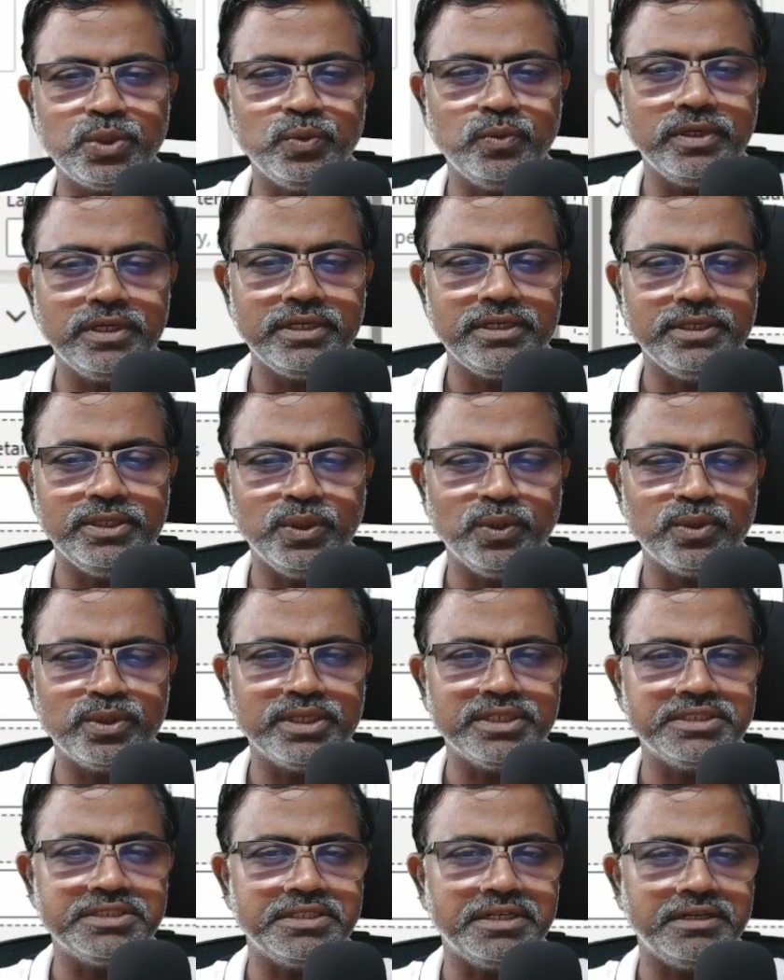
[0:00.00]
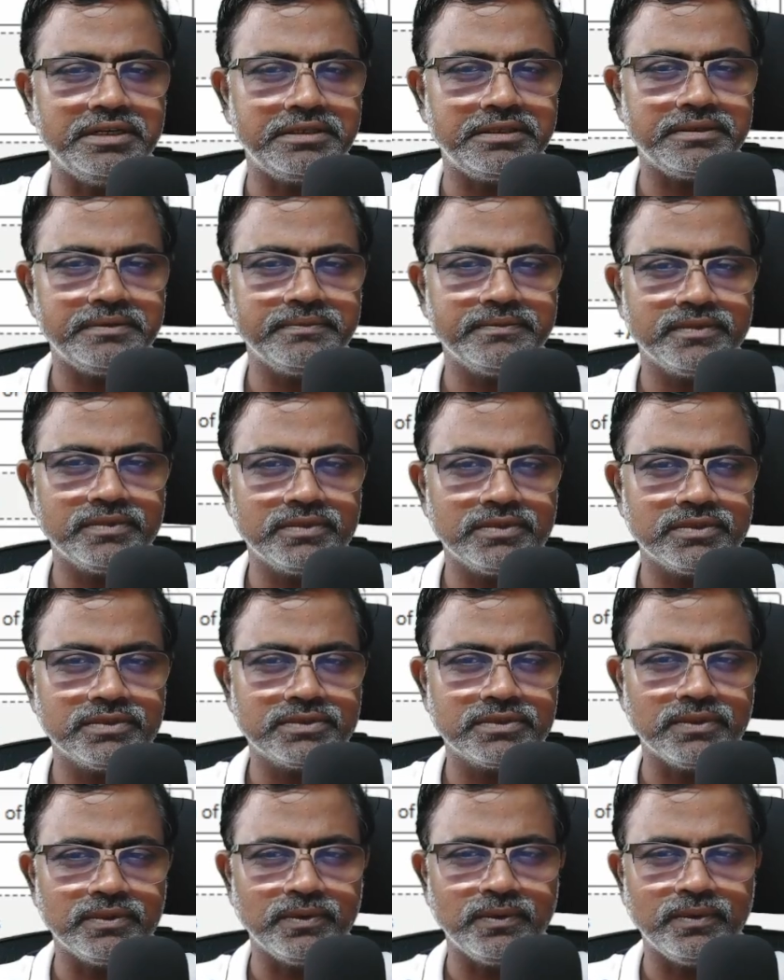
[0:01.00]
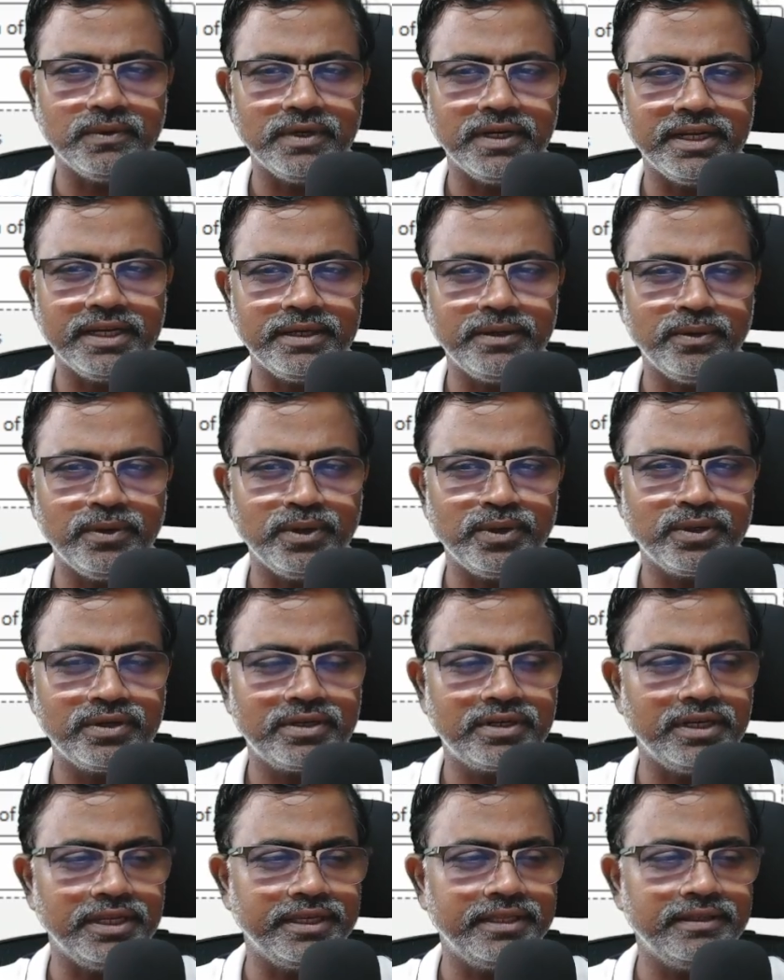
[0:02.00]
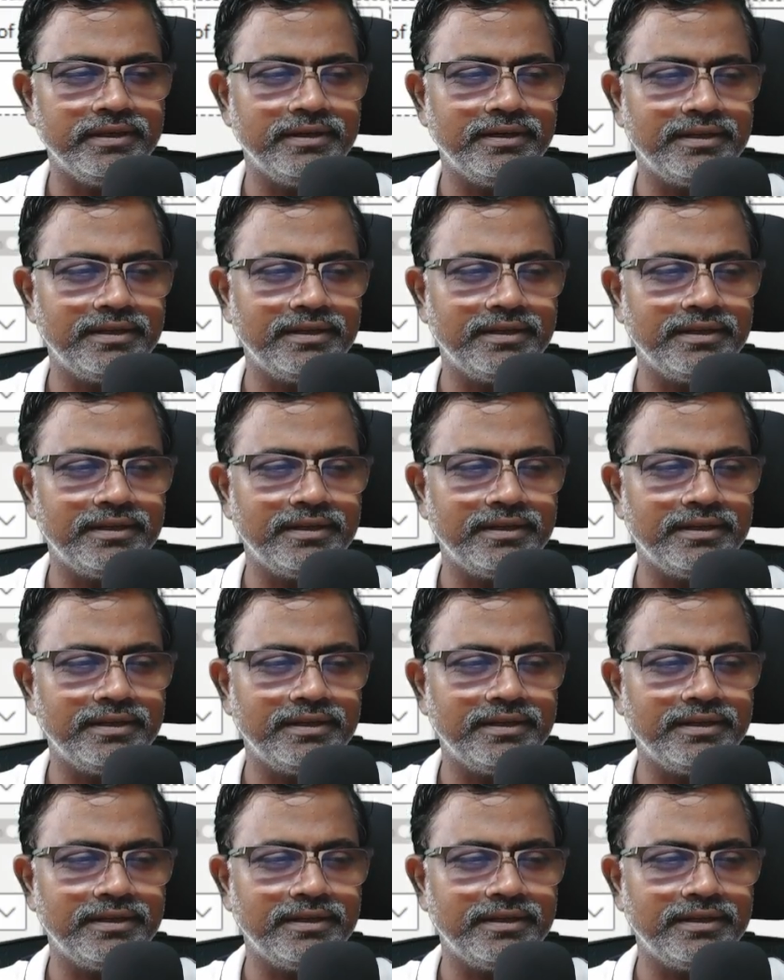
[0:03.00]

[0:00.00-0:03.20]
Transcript: to a donut chart. So I'm going to click here